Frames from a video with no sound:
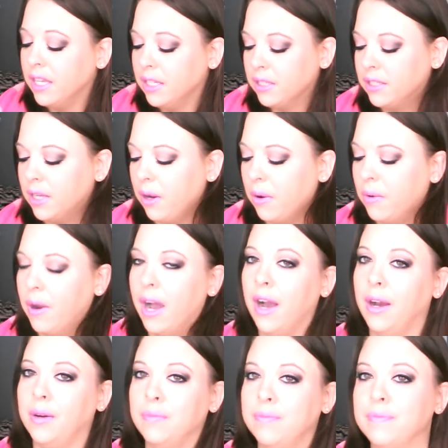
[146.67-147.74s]
So
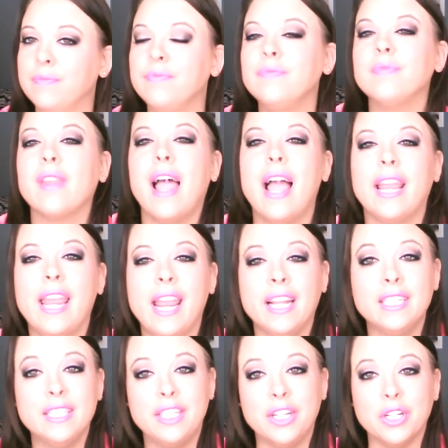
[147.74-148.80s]
I
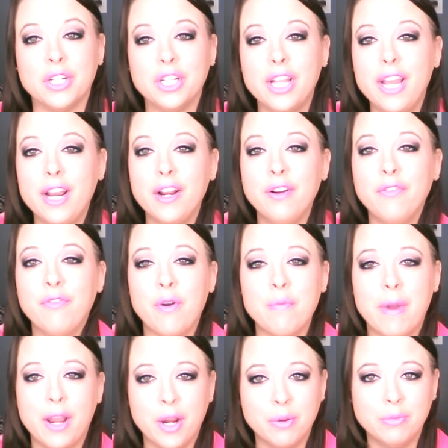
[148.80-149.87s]
can't steer clear from
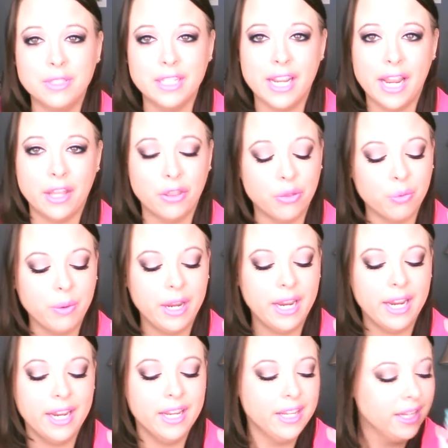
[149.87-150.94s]
my Urban Decay
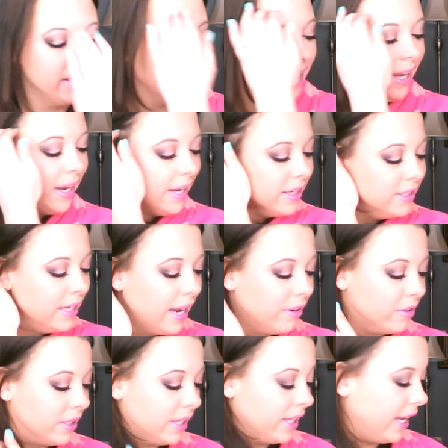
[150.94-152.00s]
3, and I
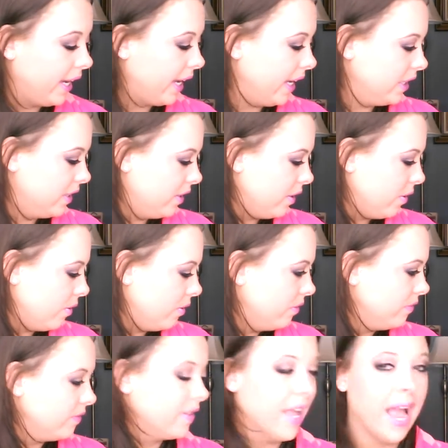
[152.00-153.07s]
really like it. So
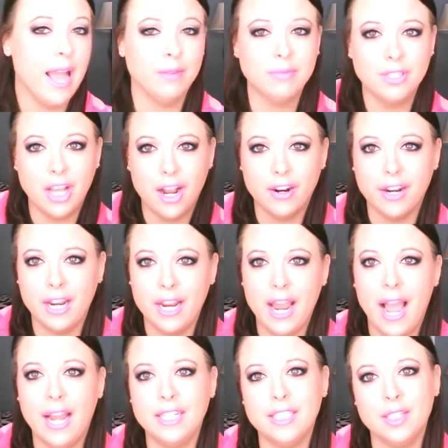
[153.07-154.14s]
I'm sorry
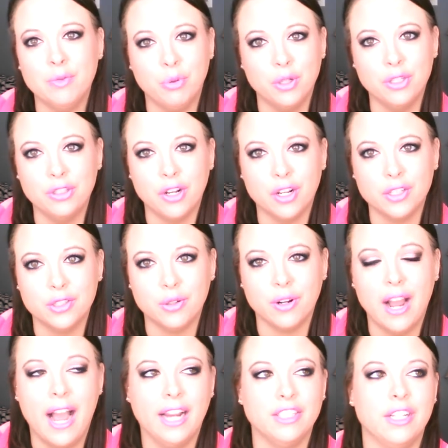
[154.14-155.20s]
I didn't put a drugstore
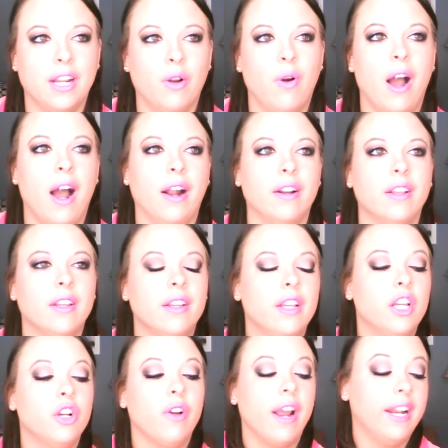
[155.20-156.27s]
eyeshadow on.
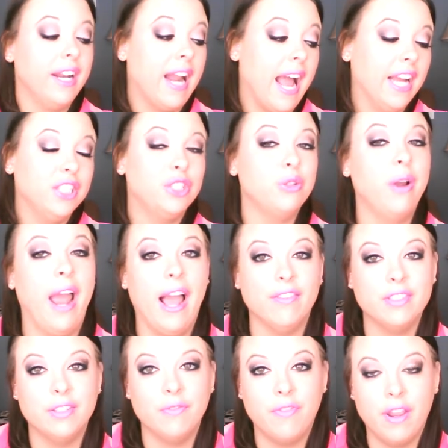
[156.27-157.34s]
Granted, I do have
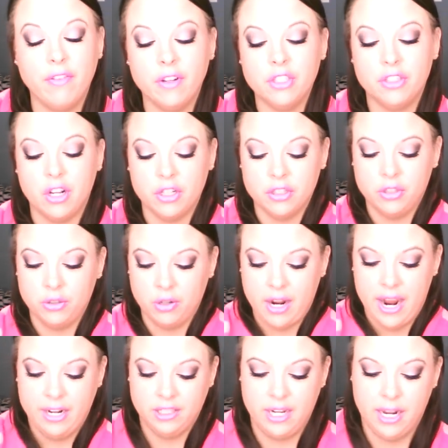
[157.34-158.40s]
some favorite drugstore
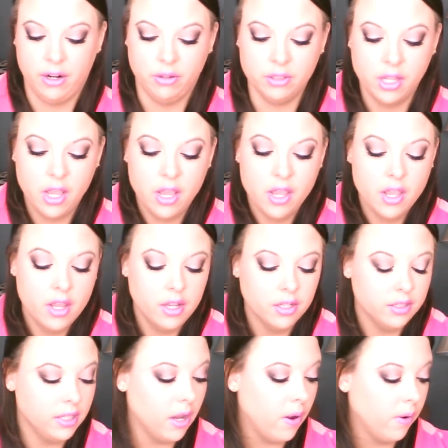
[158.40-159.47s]
eyeshadows.
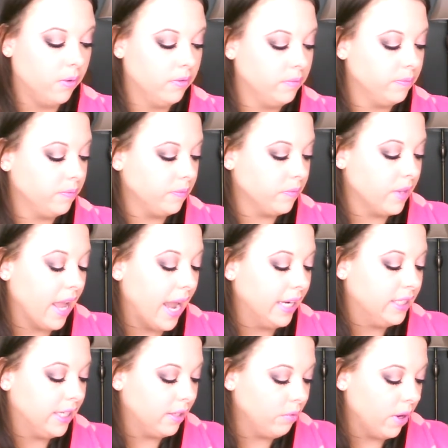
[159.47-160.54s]
So I
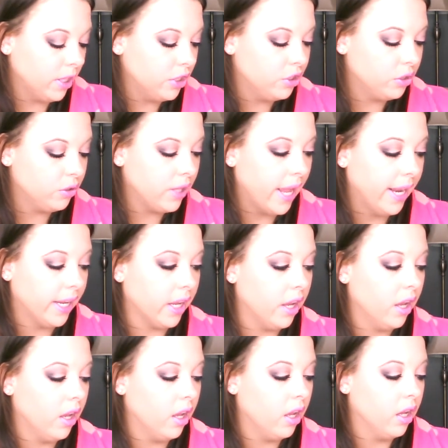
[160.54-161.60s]
did want to do like
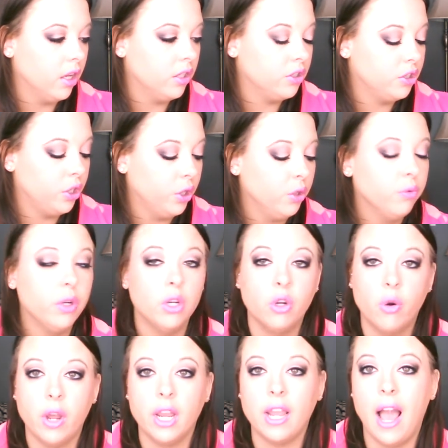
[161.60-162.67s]
2 real
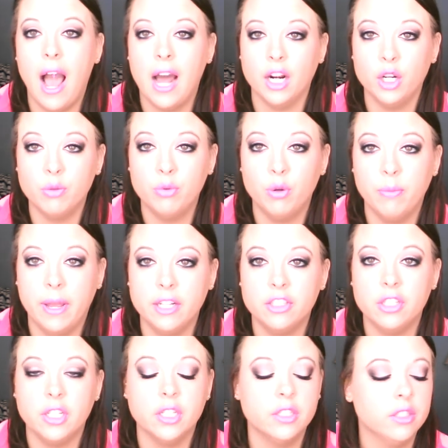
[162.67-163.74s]
quick honorable
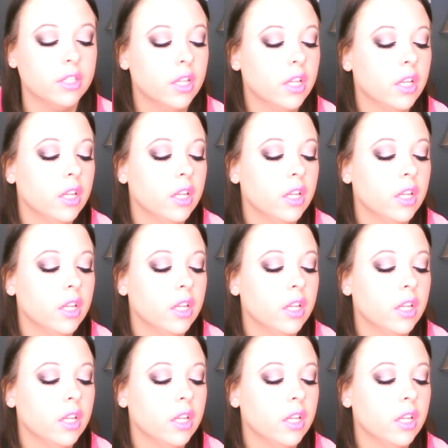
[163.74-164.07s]
mentions.